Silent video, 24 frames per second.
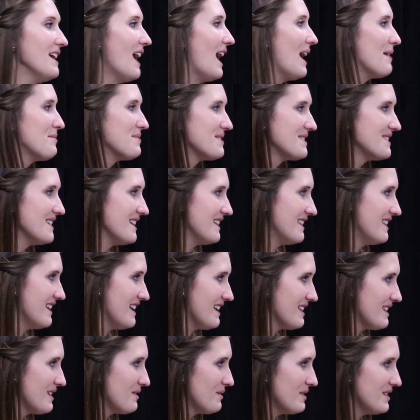the opposite
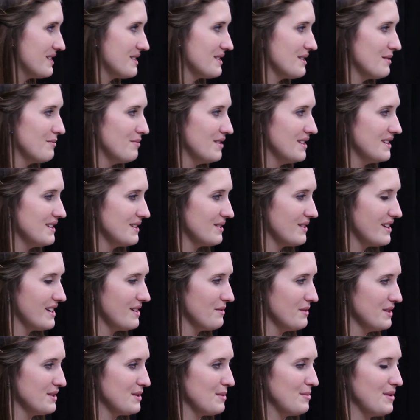thing that we should be
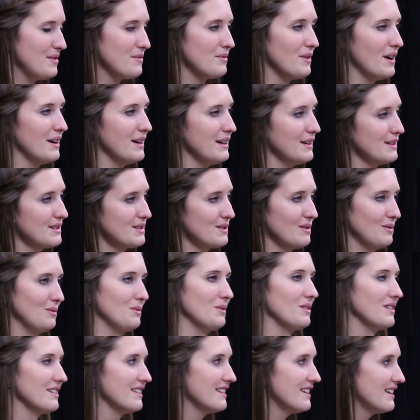doing. We should be running
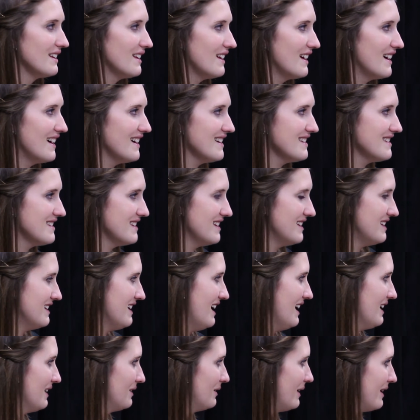toward the lost and
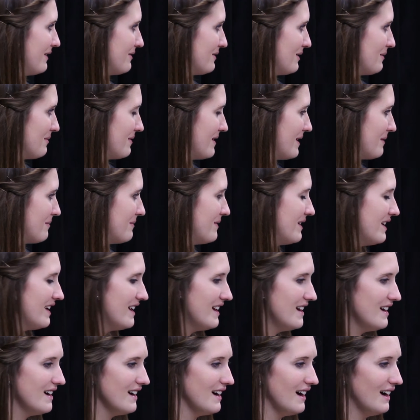not away from
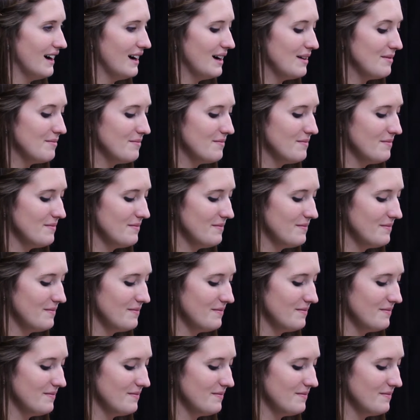them.